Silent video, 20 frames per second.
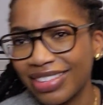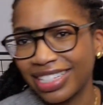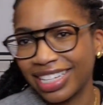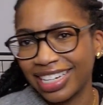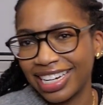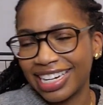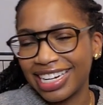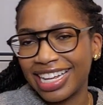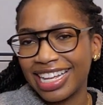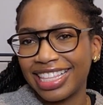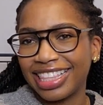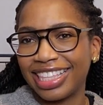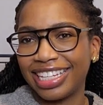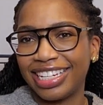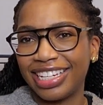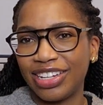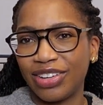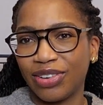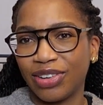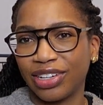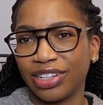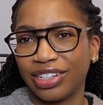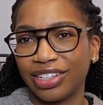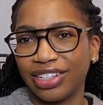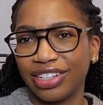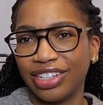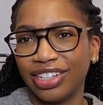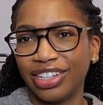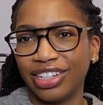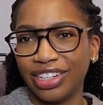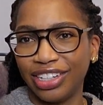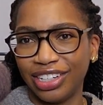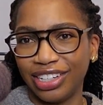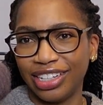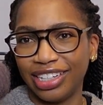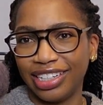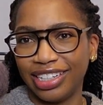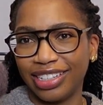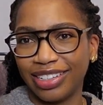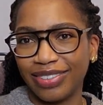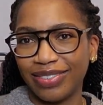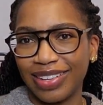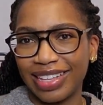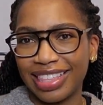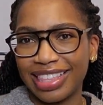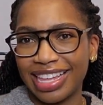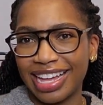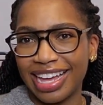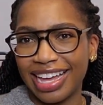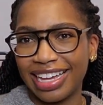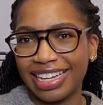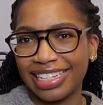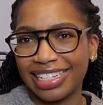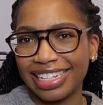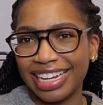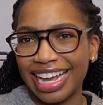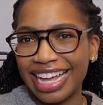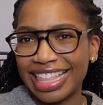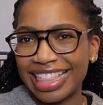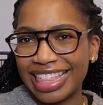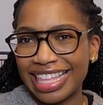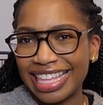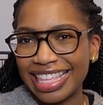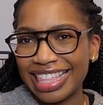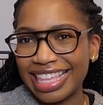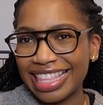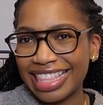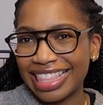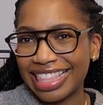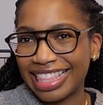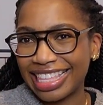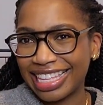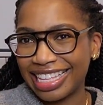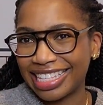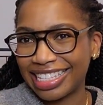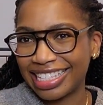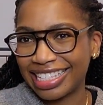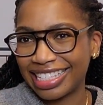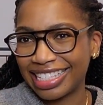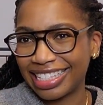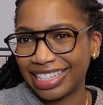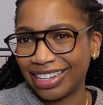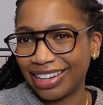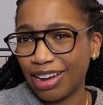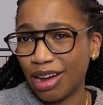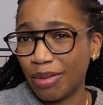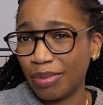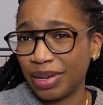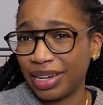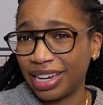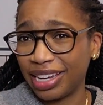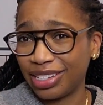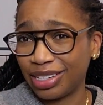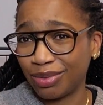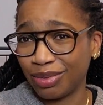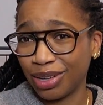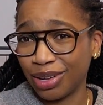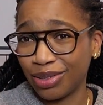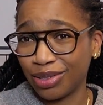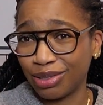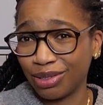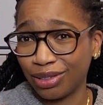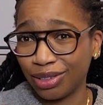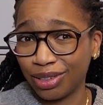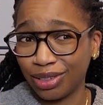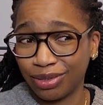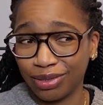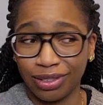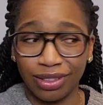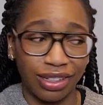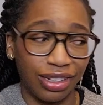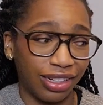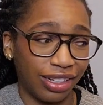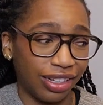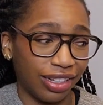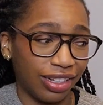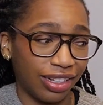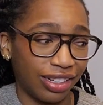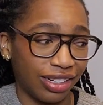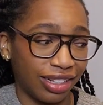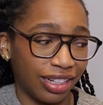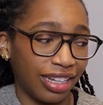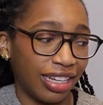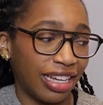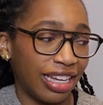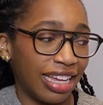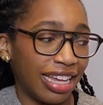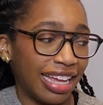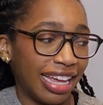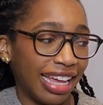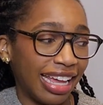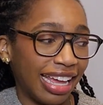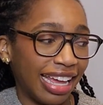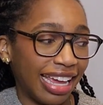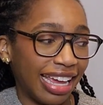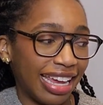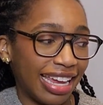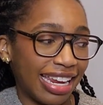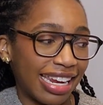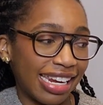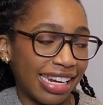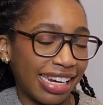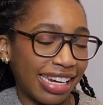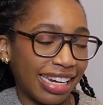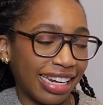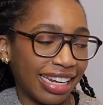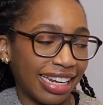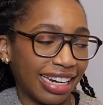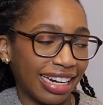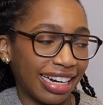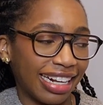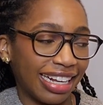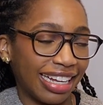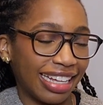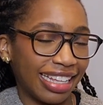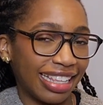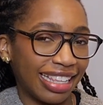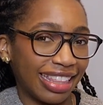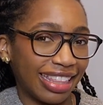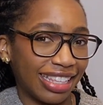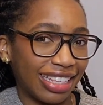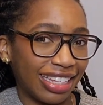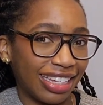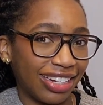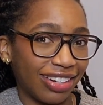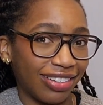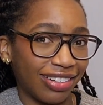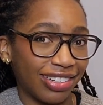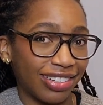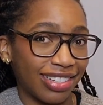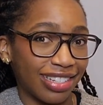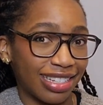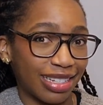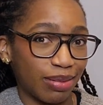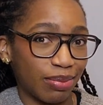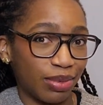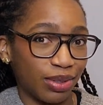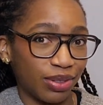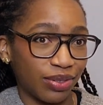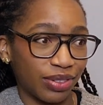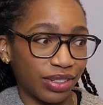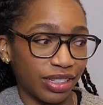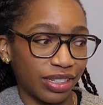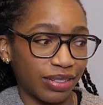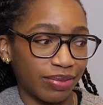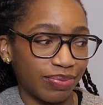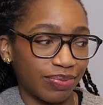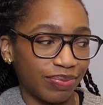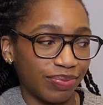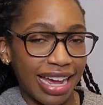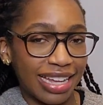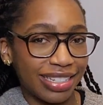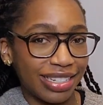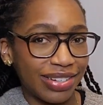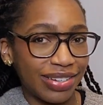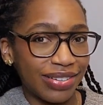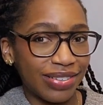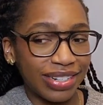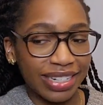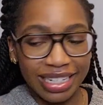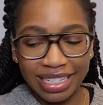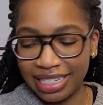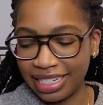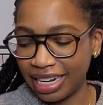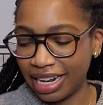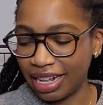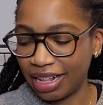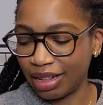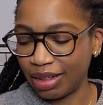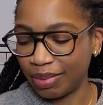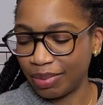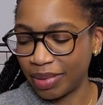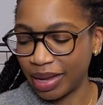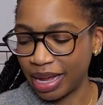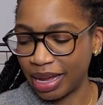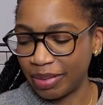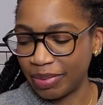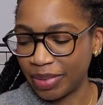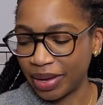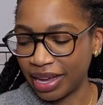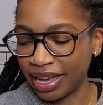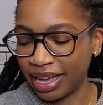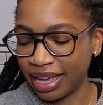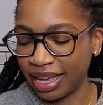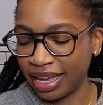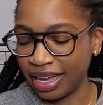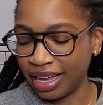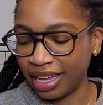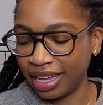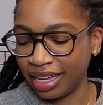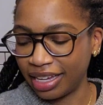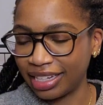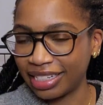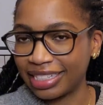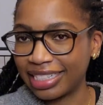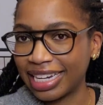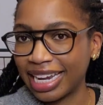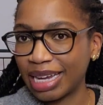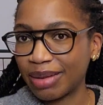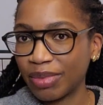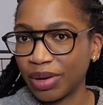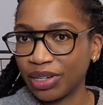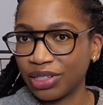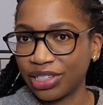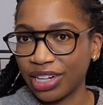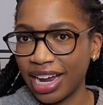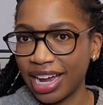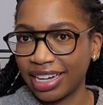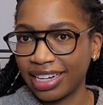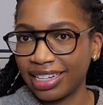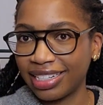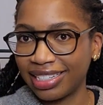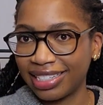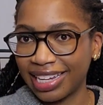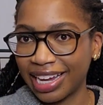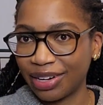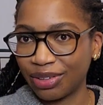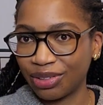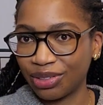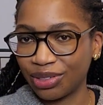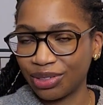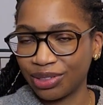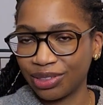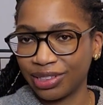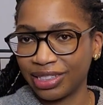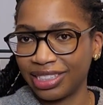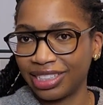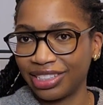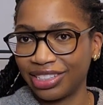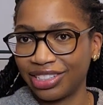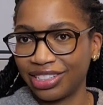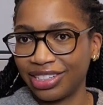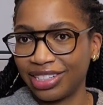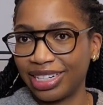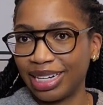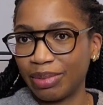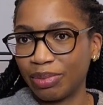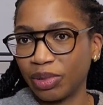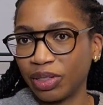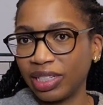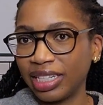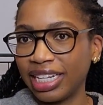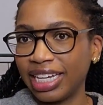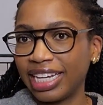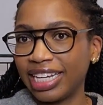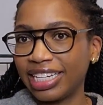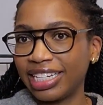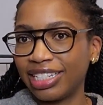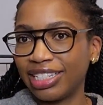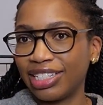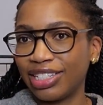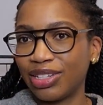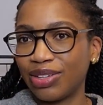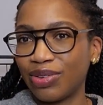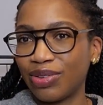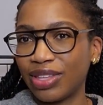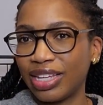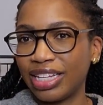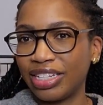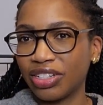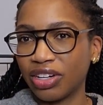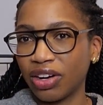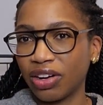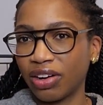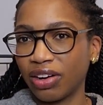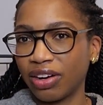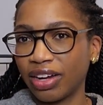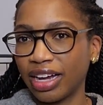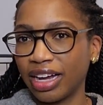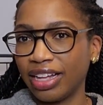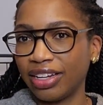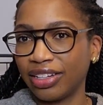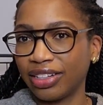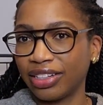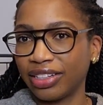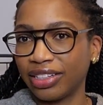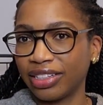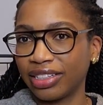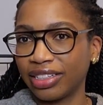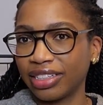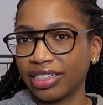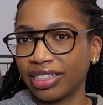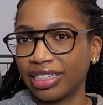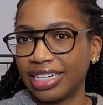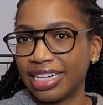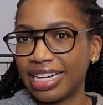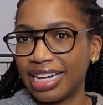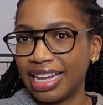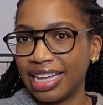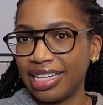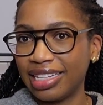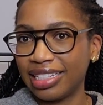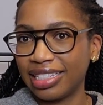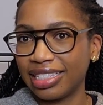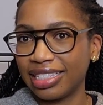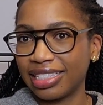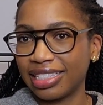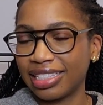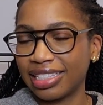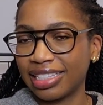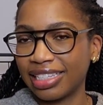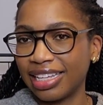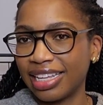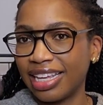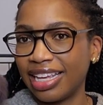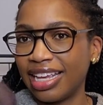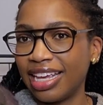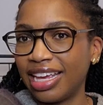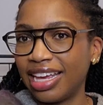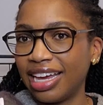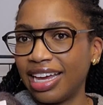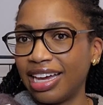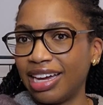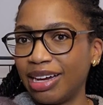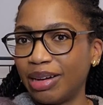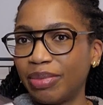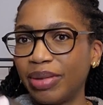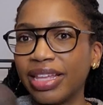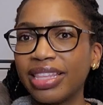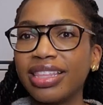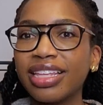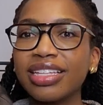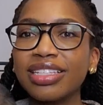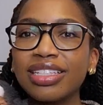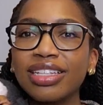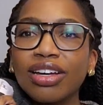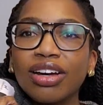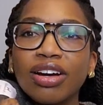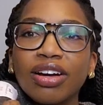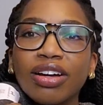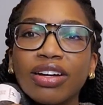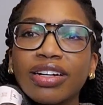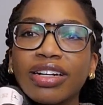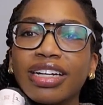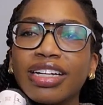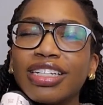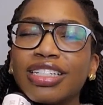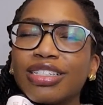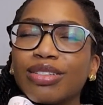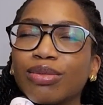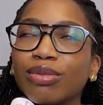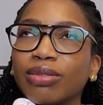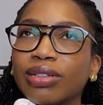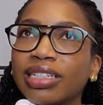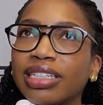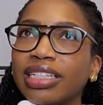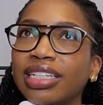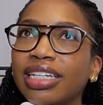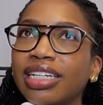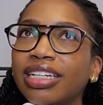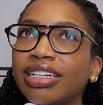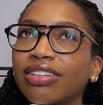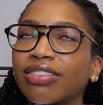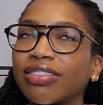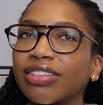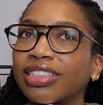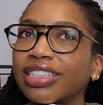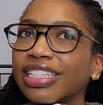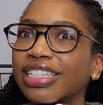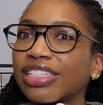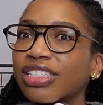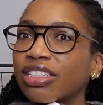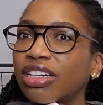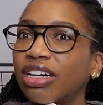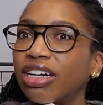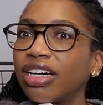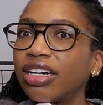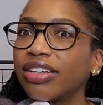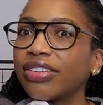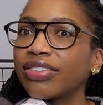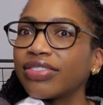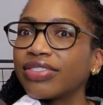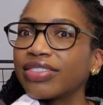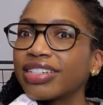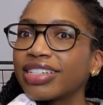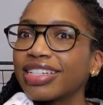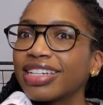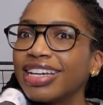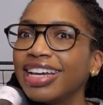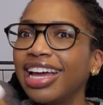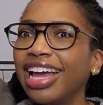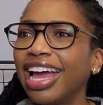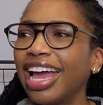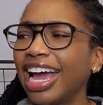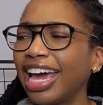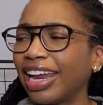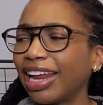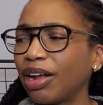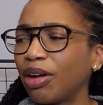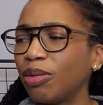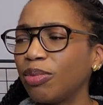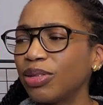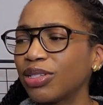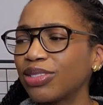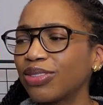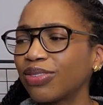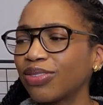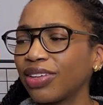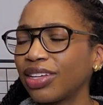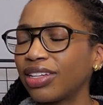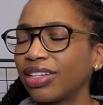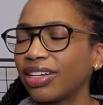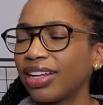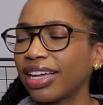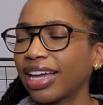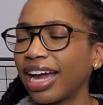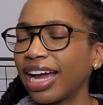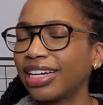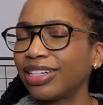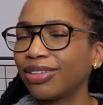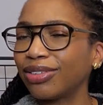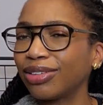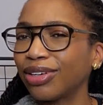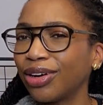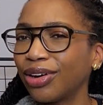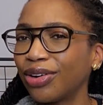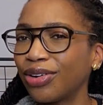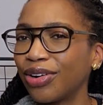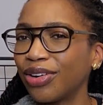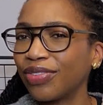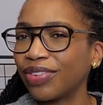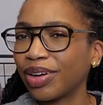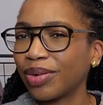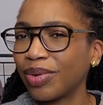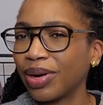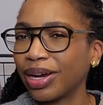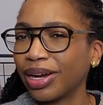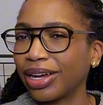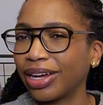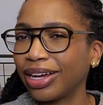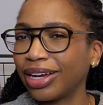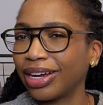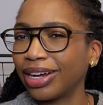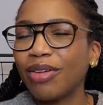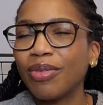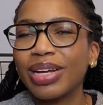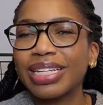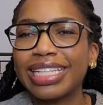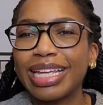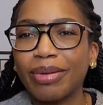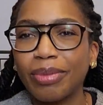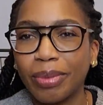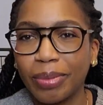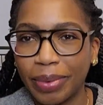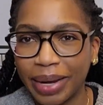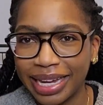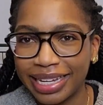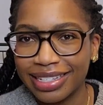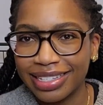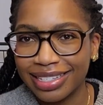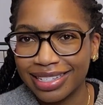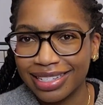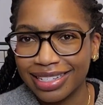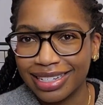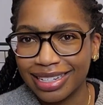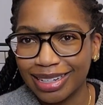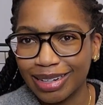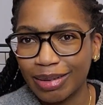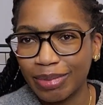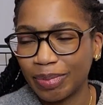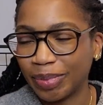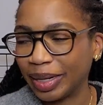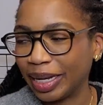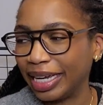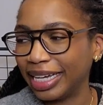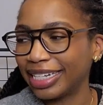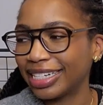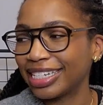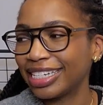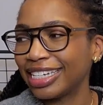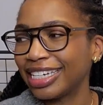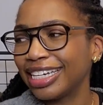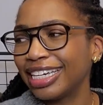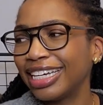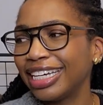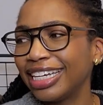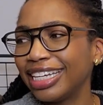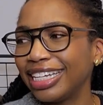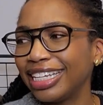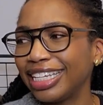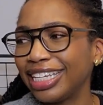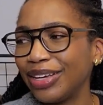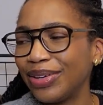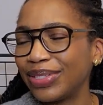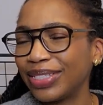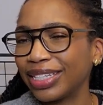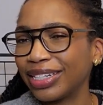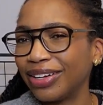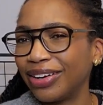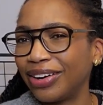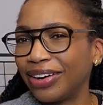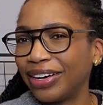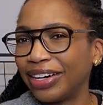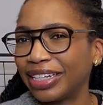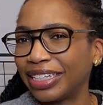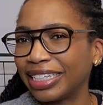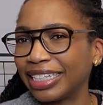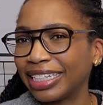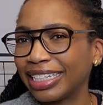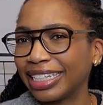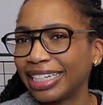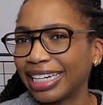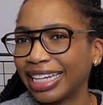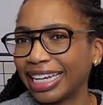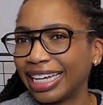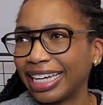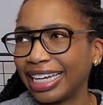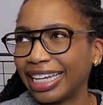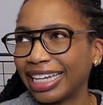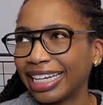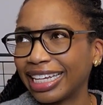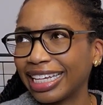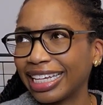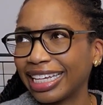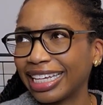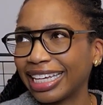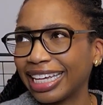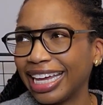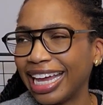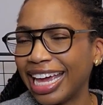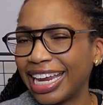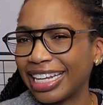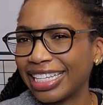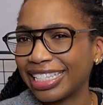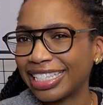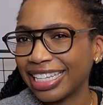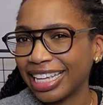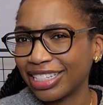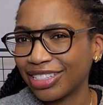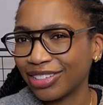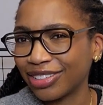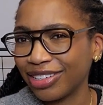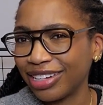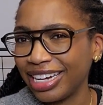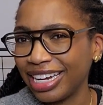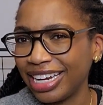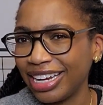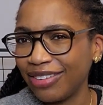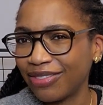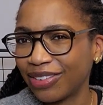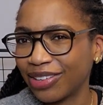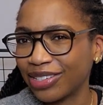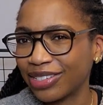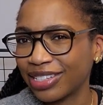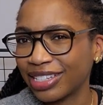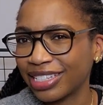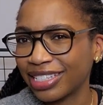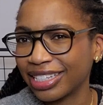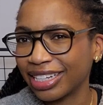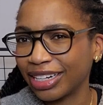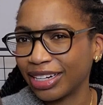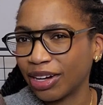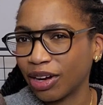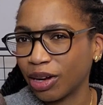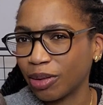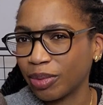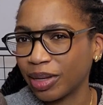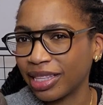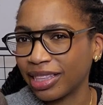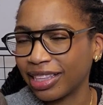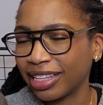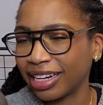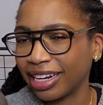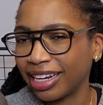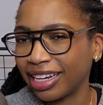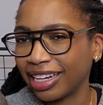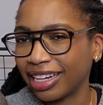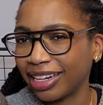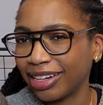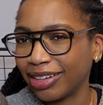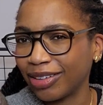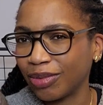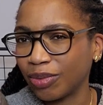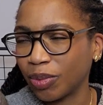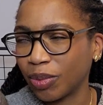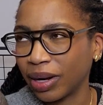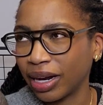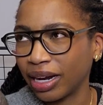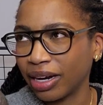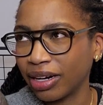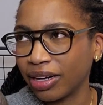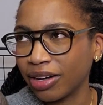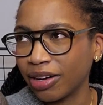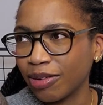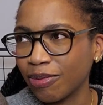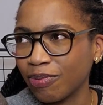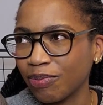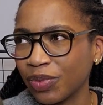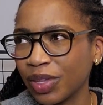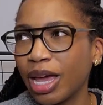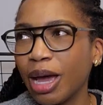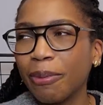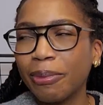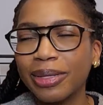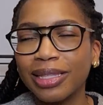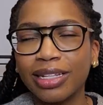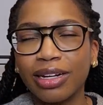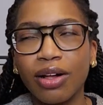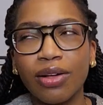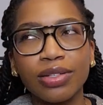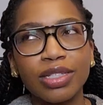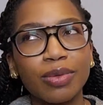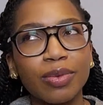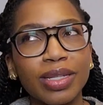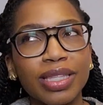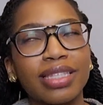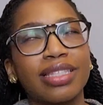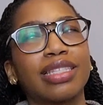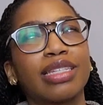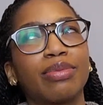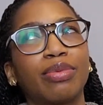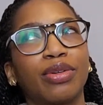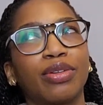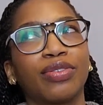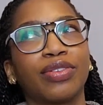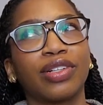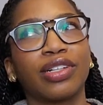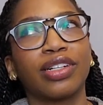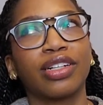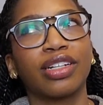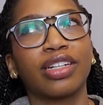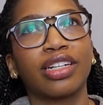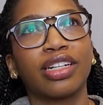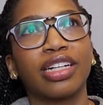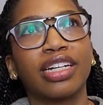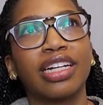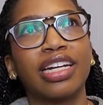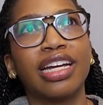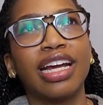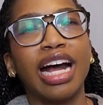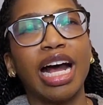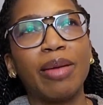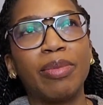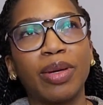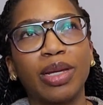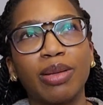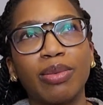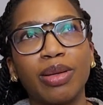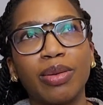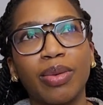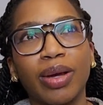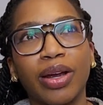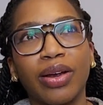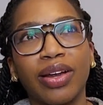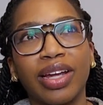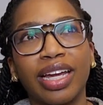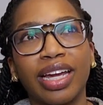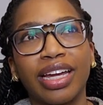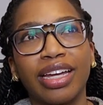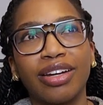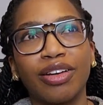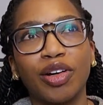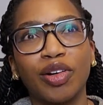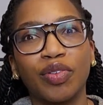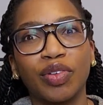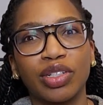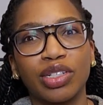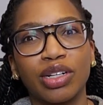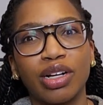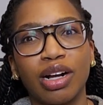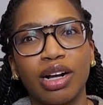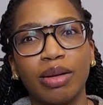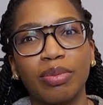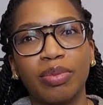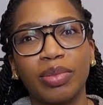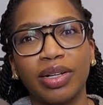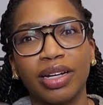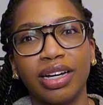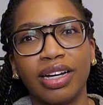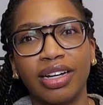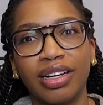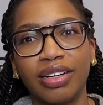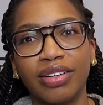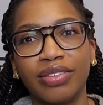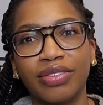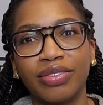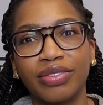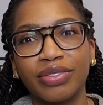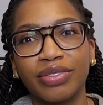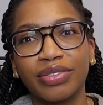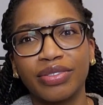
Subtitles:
going to knit the Njord hood with that, I think that this combination would also look really good in the Euro slipover. As you can tell by my Dagmar jacket saddle shoulder edition, I'm really into the darker colored knits. And this yarn is really, really soft. And I almost feel like I don't know if I want to say waste, but use it on like an accessory versus a garment that I can wear. But then also with the slipover, I'm going to be wearing it over top of